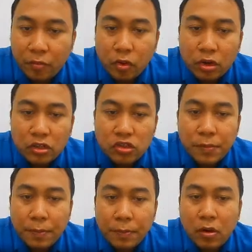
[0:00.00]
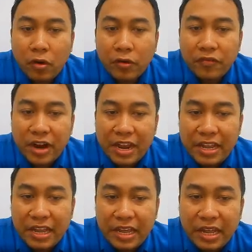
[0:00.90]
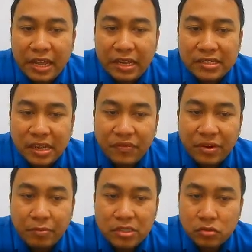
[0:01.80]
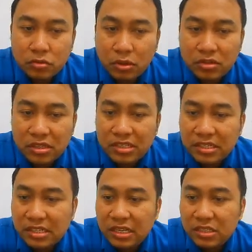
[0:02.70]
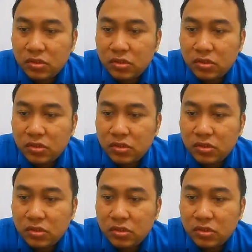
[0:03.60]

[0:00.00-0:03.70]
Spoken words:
broker newspaper on Friday, 7 March 2016.